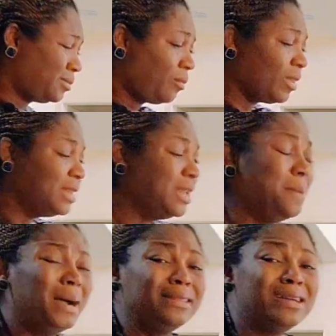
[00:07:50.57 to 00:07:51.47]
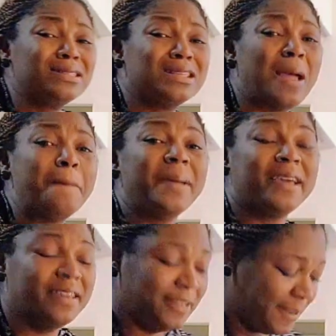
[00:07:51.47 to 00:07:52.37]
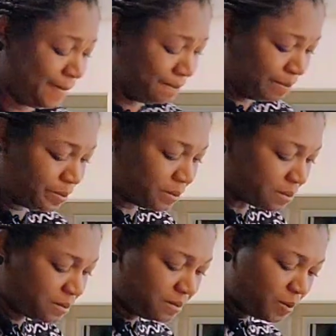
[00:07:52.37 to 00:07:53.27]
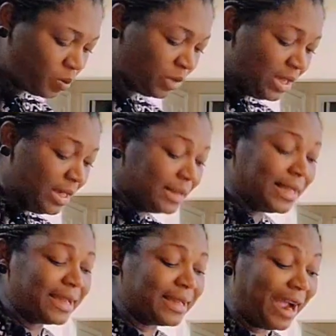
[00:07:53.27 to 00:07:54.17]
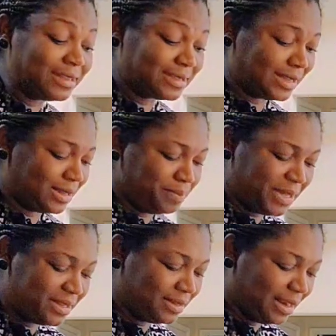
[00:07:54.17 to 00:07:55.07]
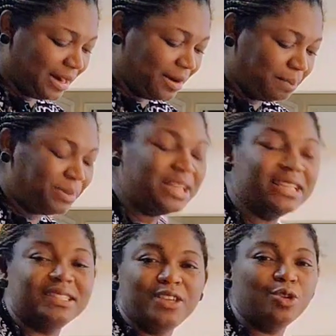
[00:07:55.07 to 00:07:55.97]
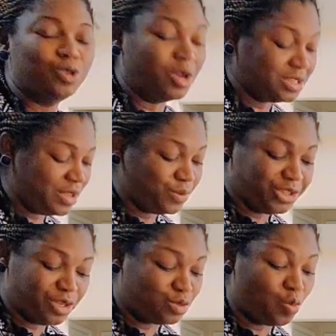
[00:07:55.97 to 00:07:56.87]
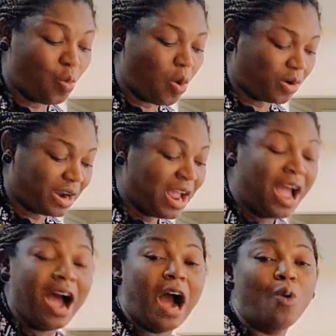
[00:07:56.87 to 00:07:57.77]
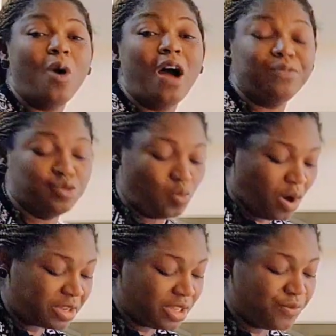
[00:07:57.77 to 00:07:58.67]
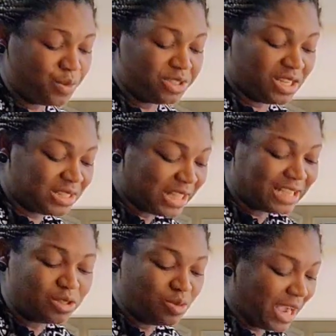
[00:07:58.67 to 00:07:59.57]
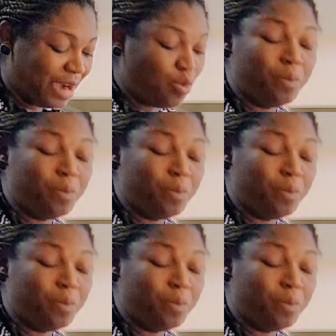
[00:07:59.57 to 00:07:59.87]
The man now started begging her. The guy started begging her. Please, you don't even need to work. I will have to work. If you think that, look, I will be